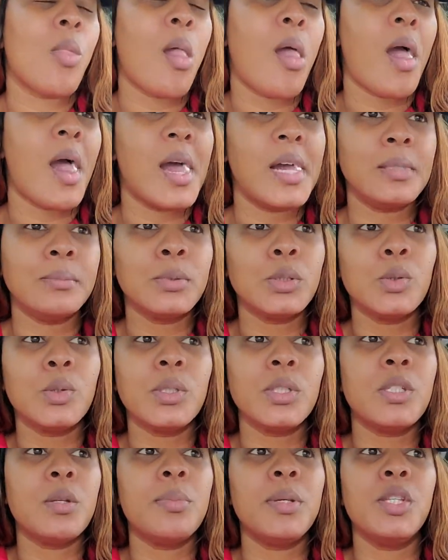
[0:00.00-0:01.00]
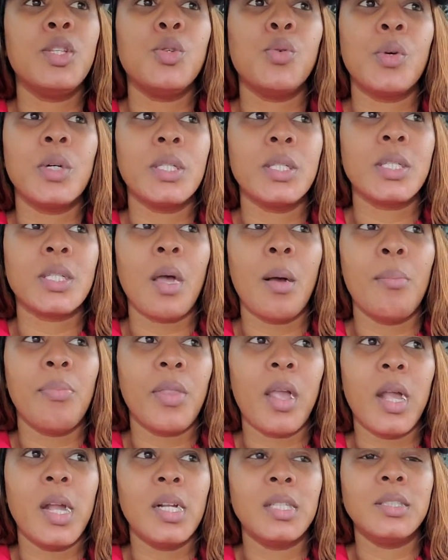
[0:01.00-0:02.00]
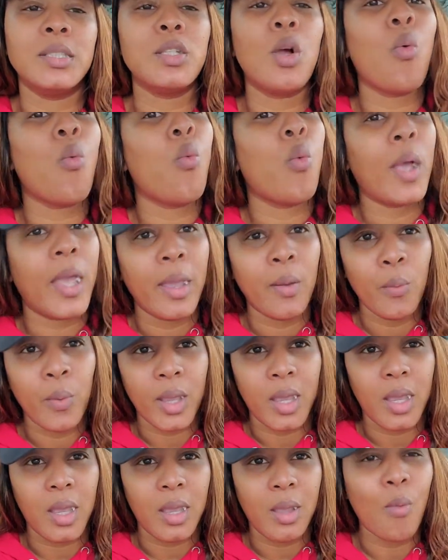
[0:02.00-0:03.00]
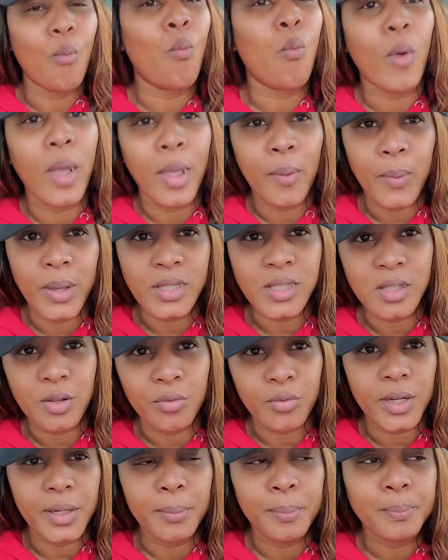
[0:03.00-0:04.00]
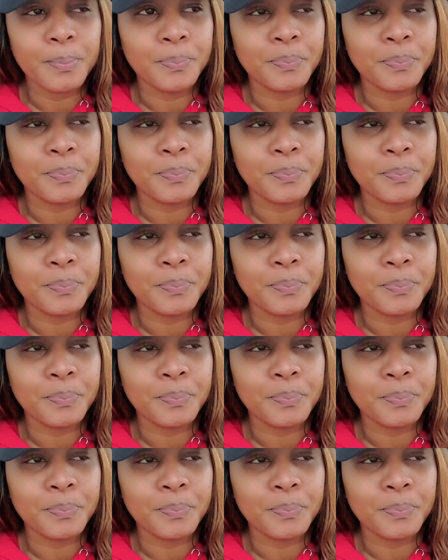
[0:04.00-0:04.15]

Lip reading: I am going to be doing something way, way, way, way different.